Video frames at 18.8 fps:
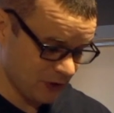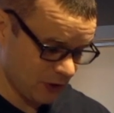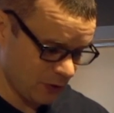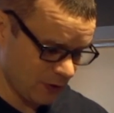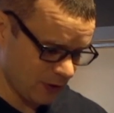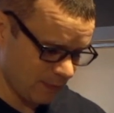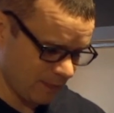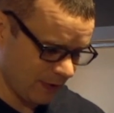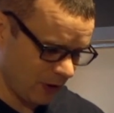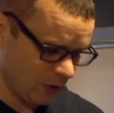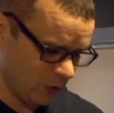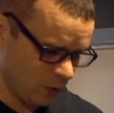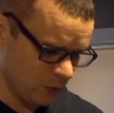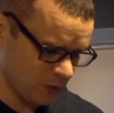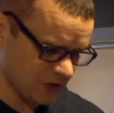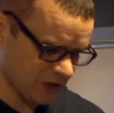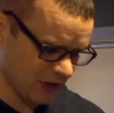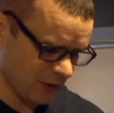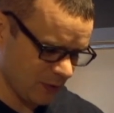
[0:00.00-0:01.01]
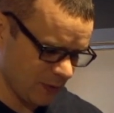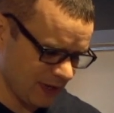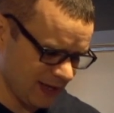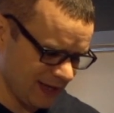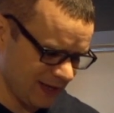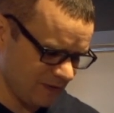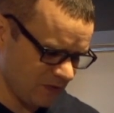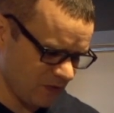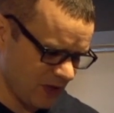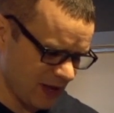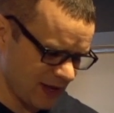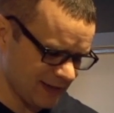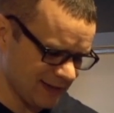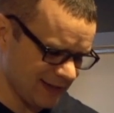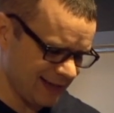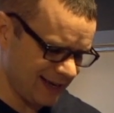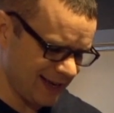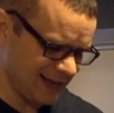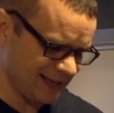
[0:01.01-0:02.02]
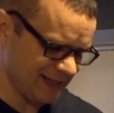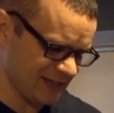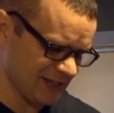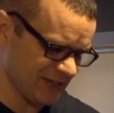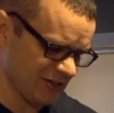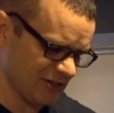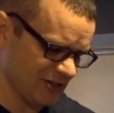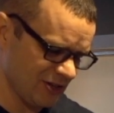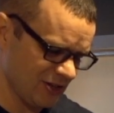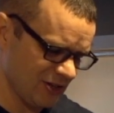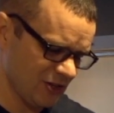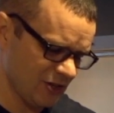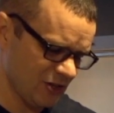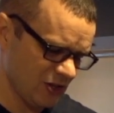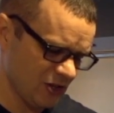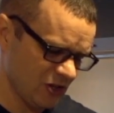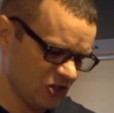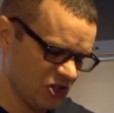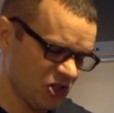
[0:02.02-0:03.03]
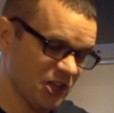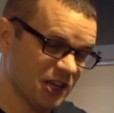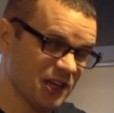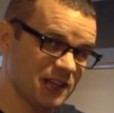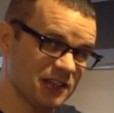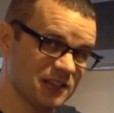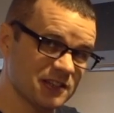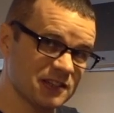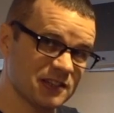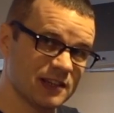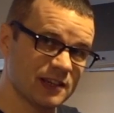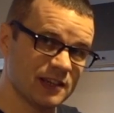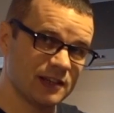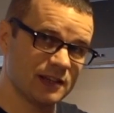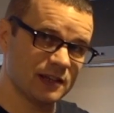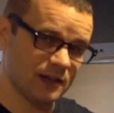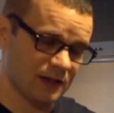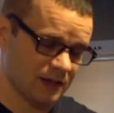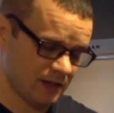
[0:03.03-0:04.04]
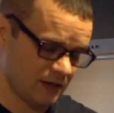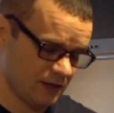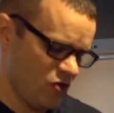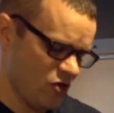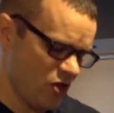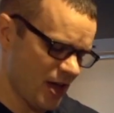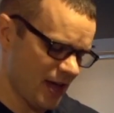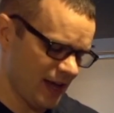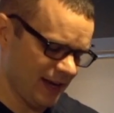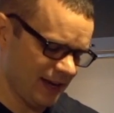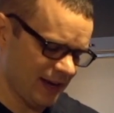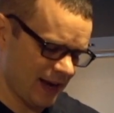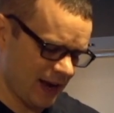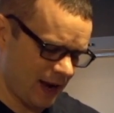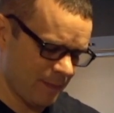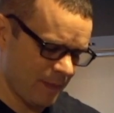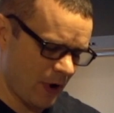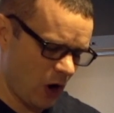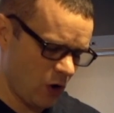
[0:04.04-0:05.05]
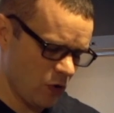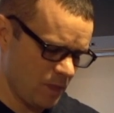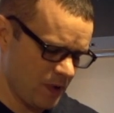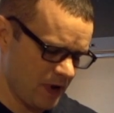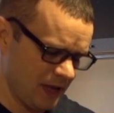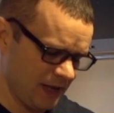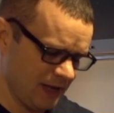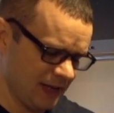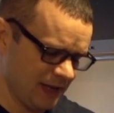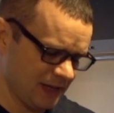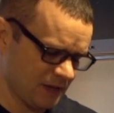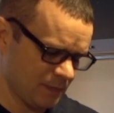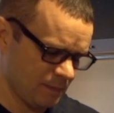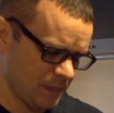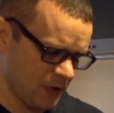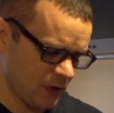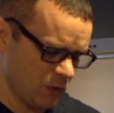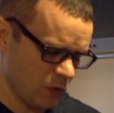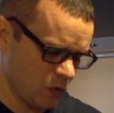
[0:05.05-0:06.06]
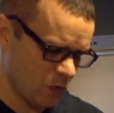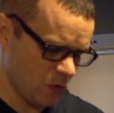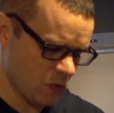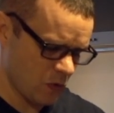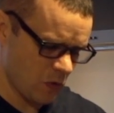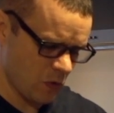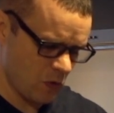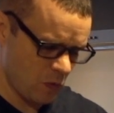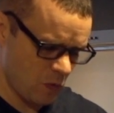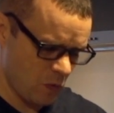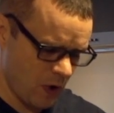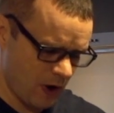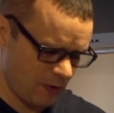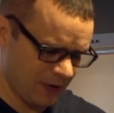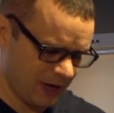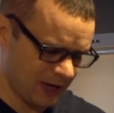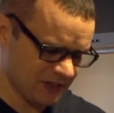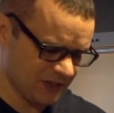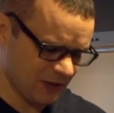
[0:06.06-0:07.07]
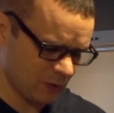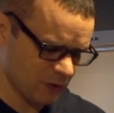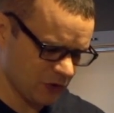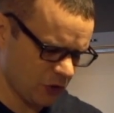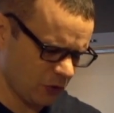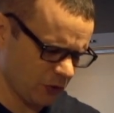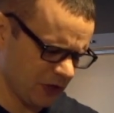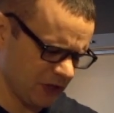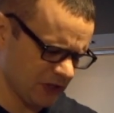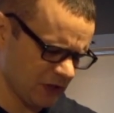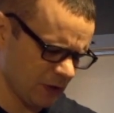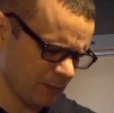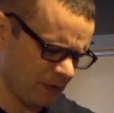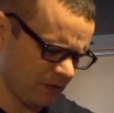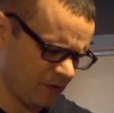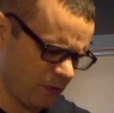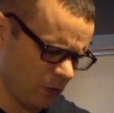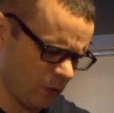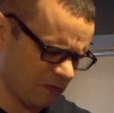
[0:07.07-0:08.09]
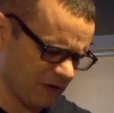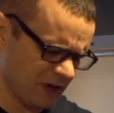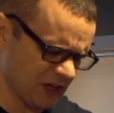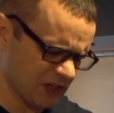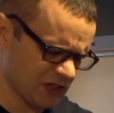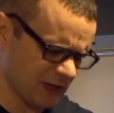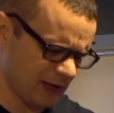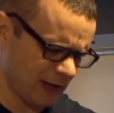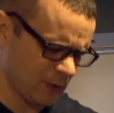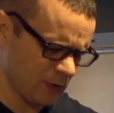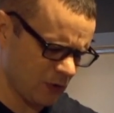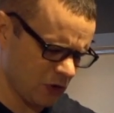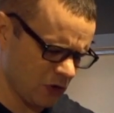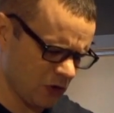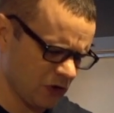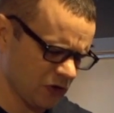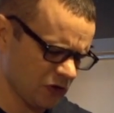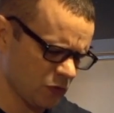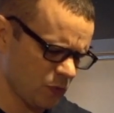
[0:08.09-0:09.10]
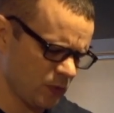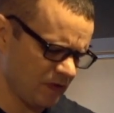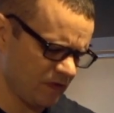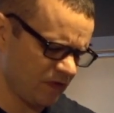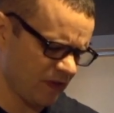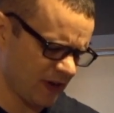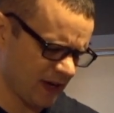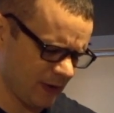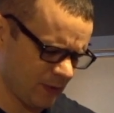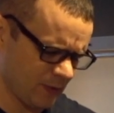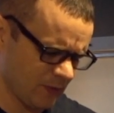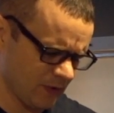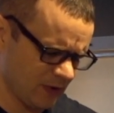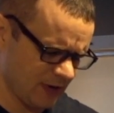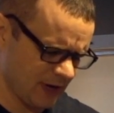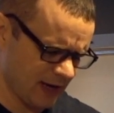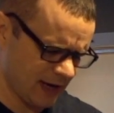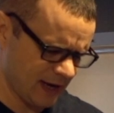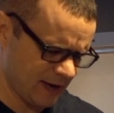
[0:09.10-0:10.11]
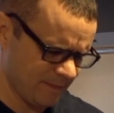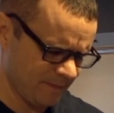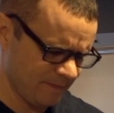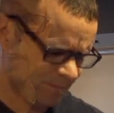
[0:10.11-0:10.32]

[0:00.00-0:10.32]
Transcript: to do it, but also if there's less chicken skin, then I'm hoping this meal won't get so soggy. So before in the slow cookers, we found that